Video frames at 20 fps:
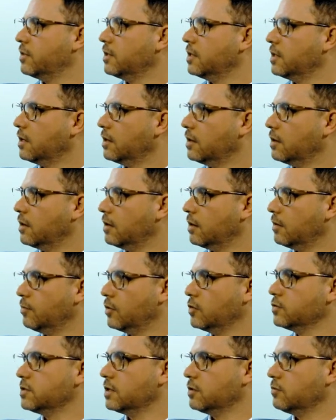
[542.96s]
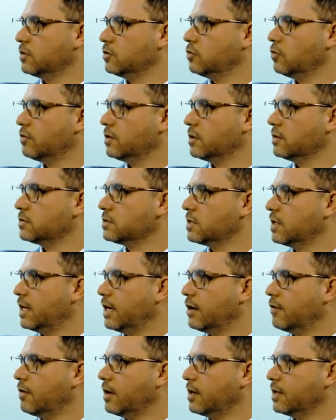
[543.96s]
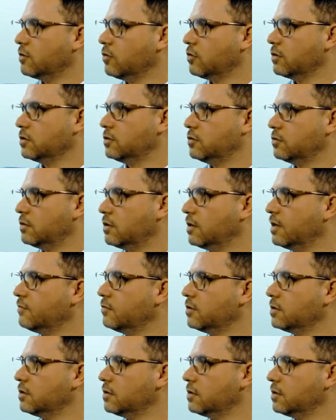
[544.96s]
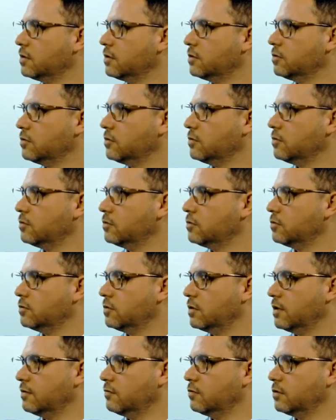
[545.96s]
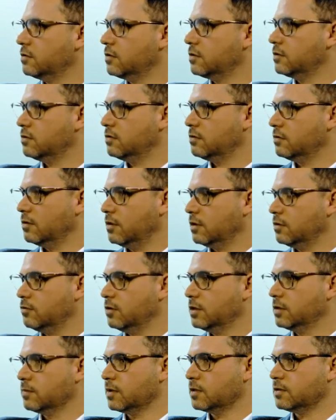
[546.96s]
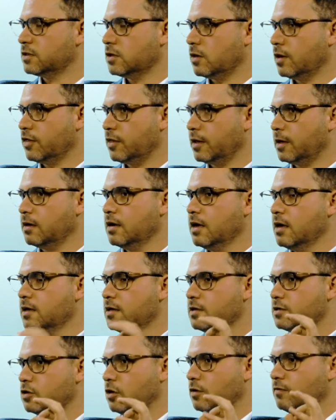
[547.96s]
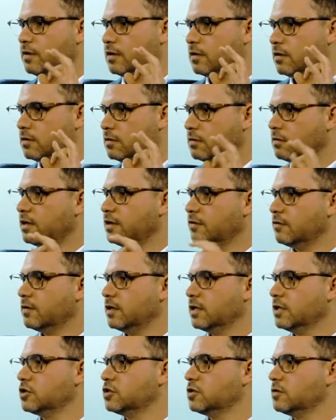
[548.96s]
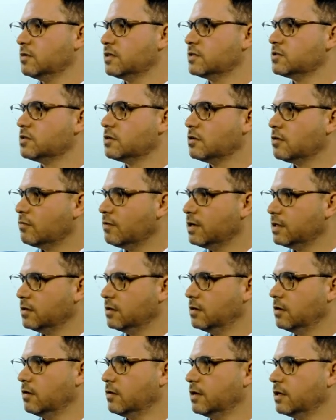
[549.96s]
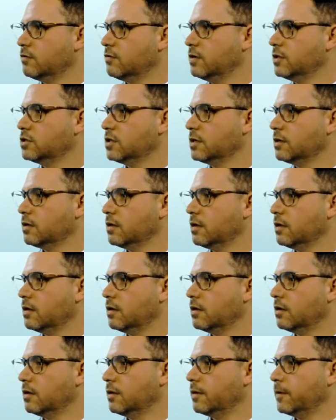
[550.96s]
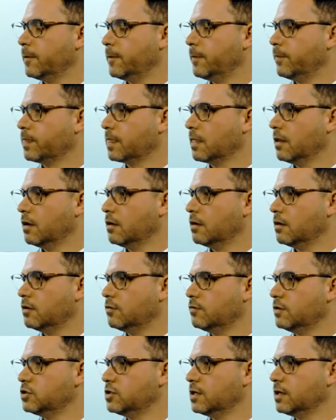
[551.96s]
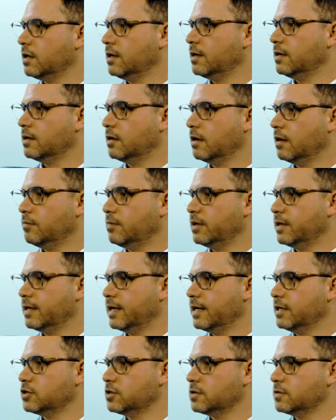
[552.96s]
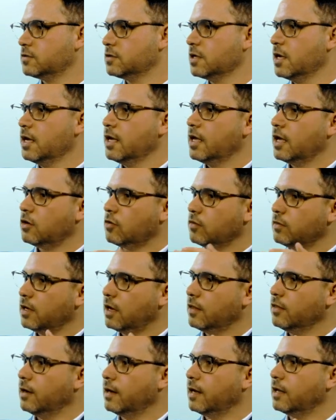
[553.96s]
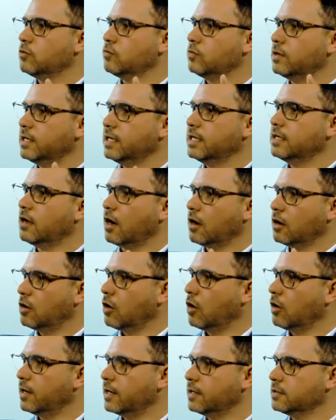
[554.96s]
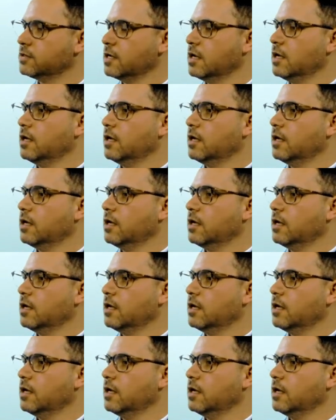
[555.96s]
the post-equatorial sclera in order to deliver the treatment. So I think solving the delivery issue is critical in reaching clinical applications. And on the other hand, we need our colleagues